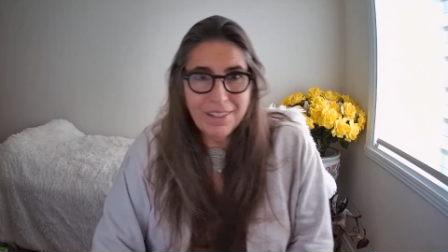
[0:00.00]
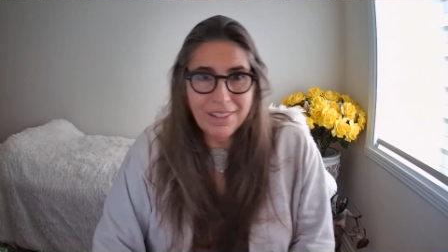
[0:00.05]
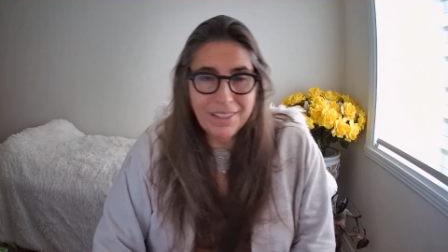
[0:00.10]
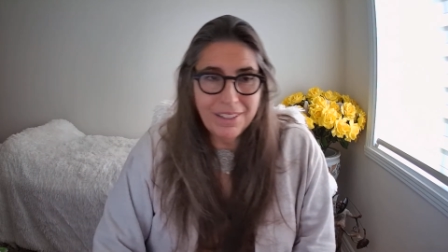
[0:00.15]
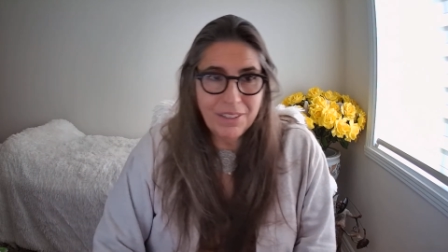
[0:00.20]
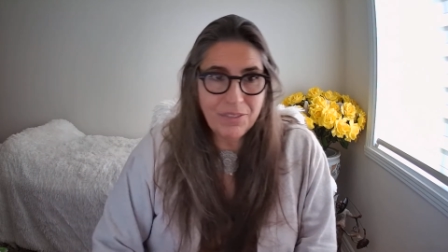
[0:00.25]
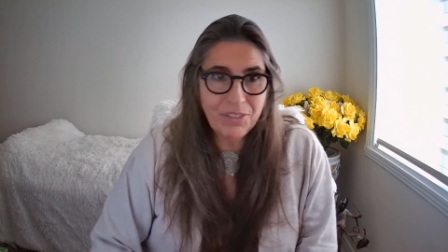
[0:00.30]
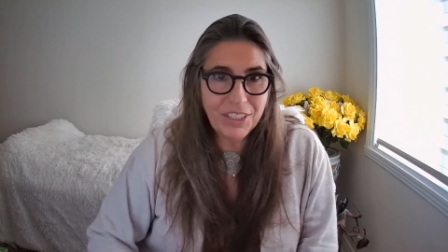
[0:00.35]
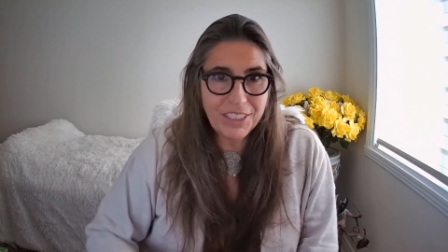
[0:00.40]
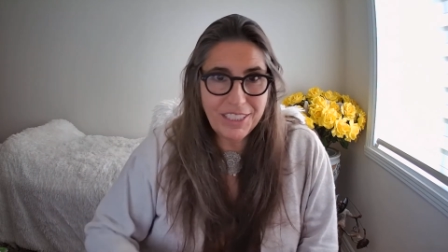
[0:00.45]

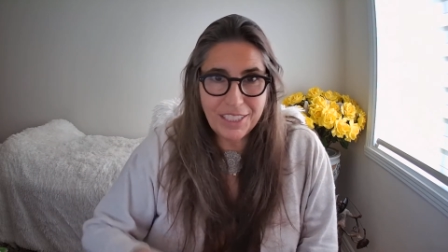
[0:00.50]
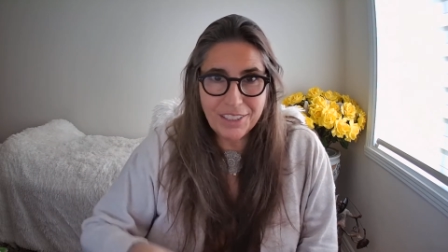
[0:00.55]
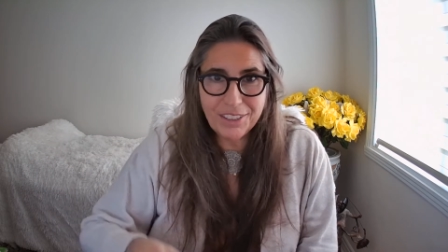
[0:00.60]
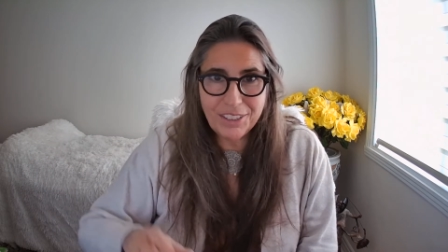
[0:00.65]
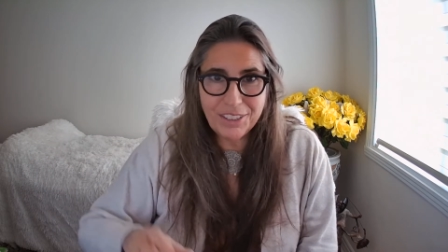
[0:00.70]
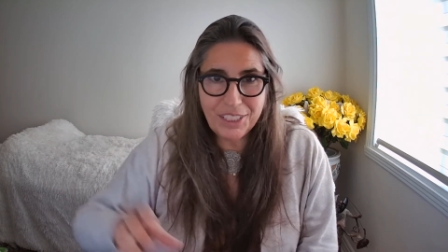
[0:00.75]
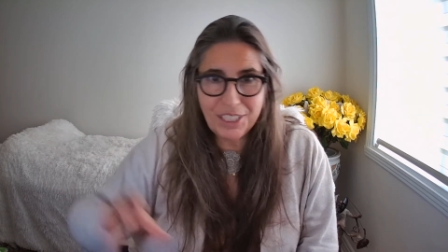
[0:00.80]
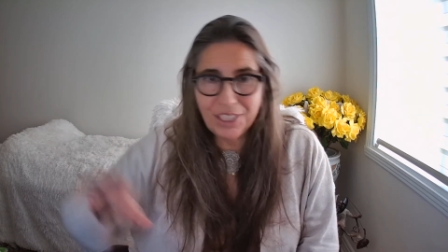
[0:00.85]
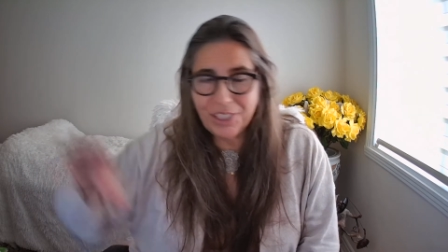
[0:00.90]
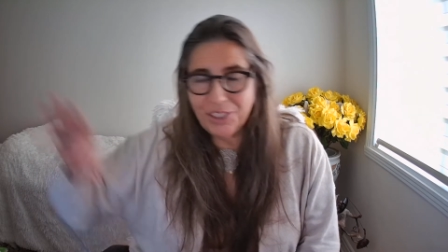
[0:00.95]
You fall down the
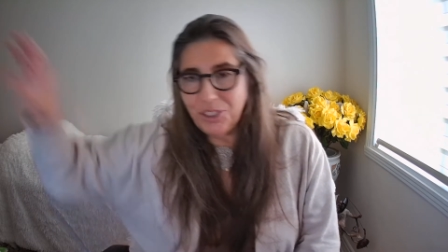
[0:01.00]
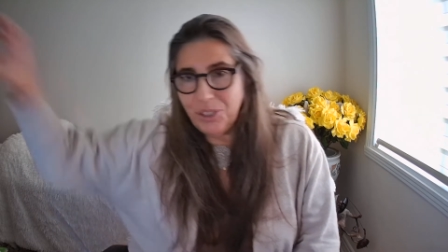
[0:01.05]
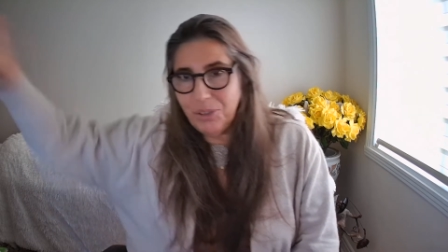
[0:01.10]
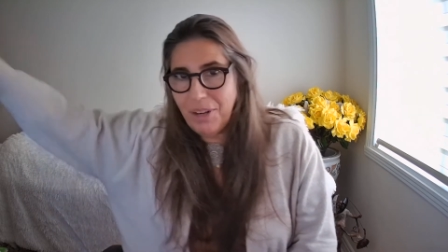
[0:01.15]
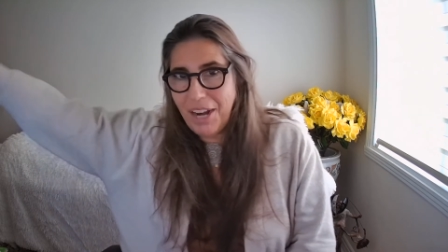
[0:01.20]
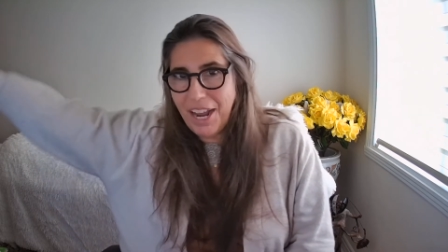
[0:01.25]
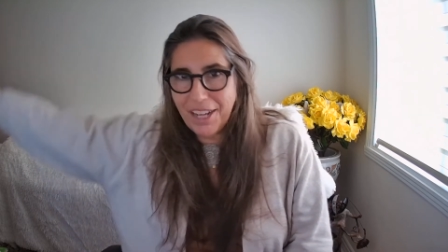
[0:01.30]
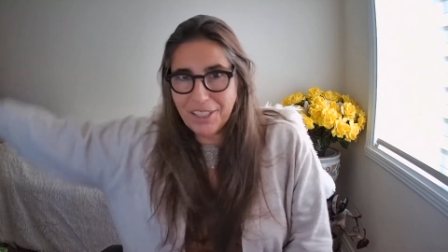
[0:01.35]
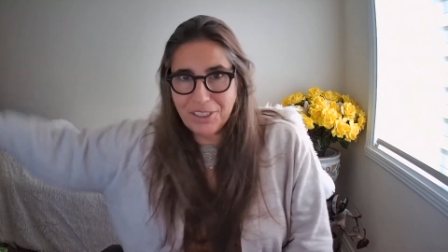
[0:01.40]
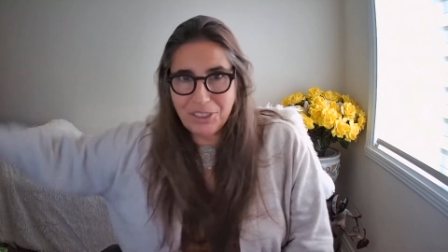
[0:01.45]
stairs, you
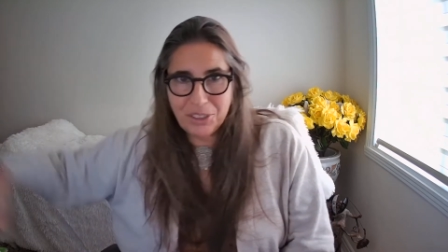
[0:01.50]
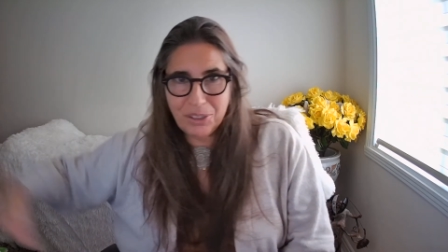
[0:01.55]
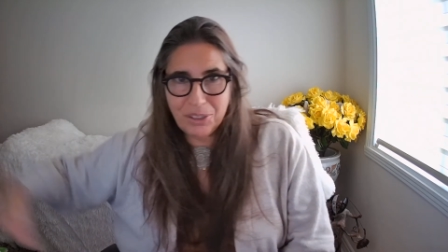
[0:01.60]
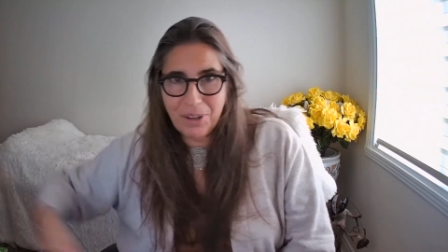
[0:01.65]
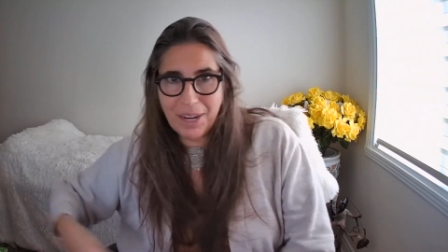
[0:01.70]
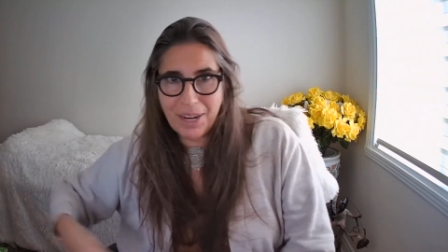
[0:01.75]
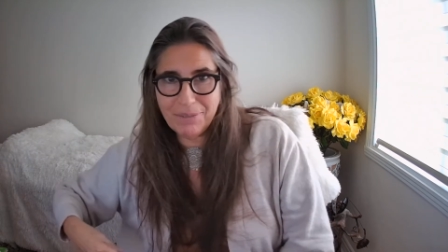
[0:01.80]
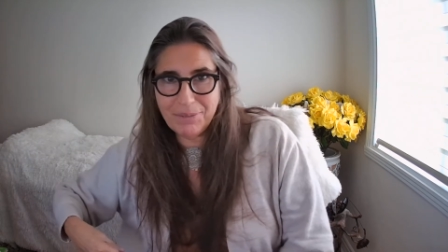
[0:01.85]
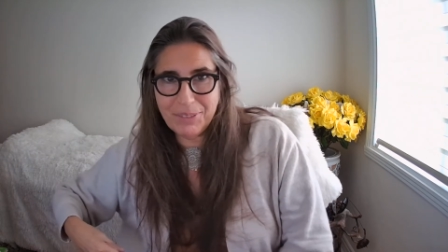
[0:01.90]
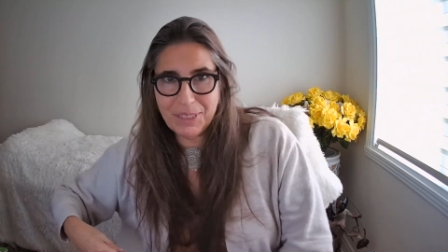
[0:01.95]
react, you
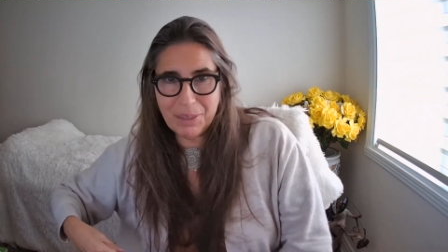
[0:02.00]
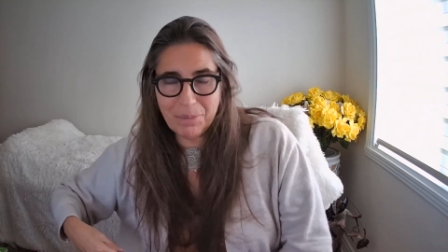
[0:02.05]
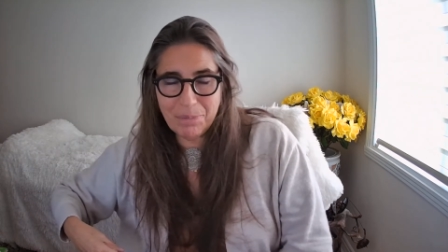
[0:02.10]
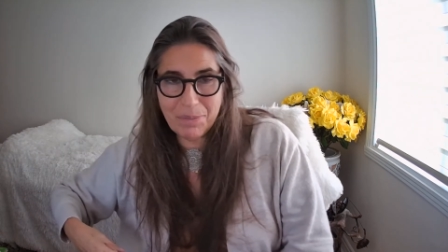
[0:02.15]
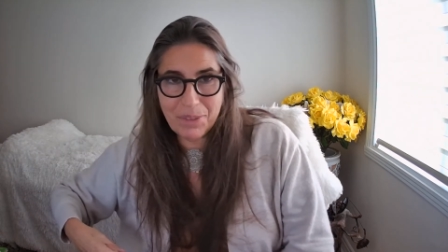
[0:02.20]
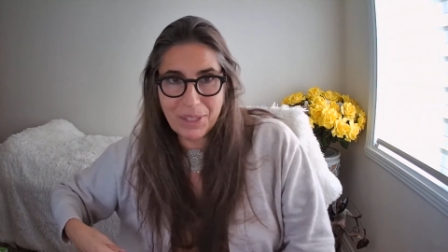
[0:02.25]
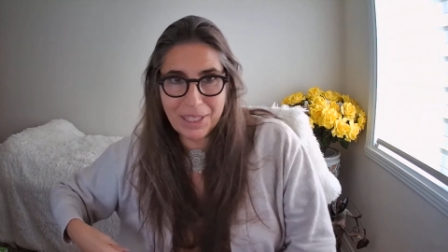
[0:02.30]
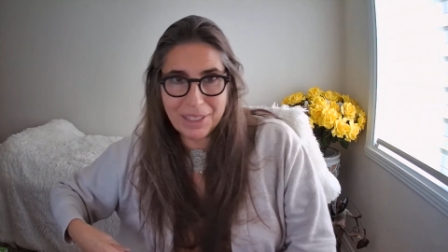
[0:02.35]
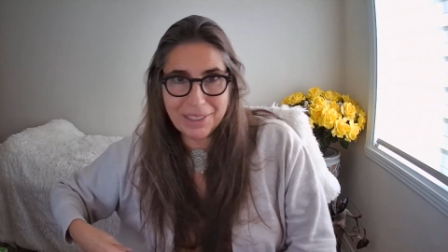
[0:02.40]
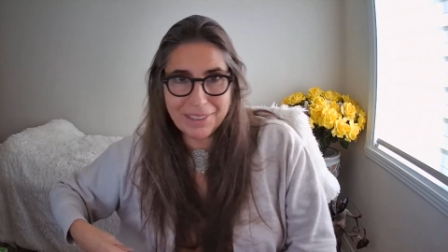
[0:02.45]
grab
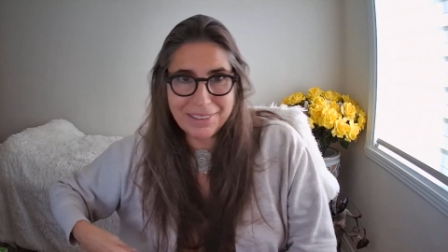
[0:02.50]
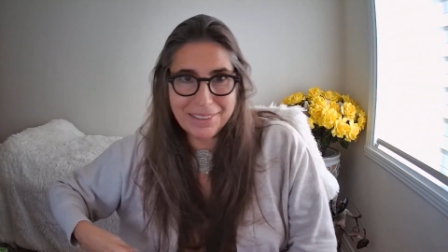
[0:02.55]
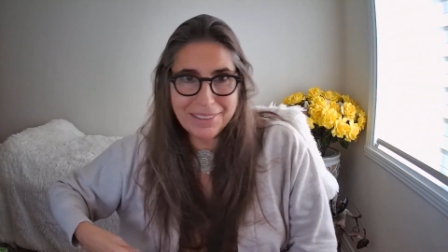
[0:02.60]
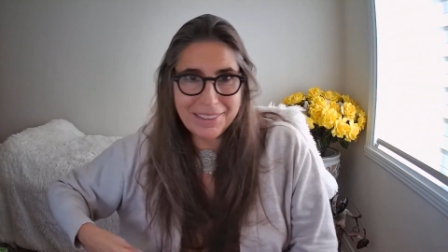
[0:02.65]
something.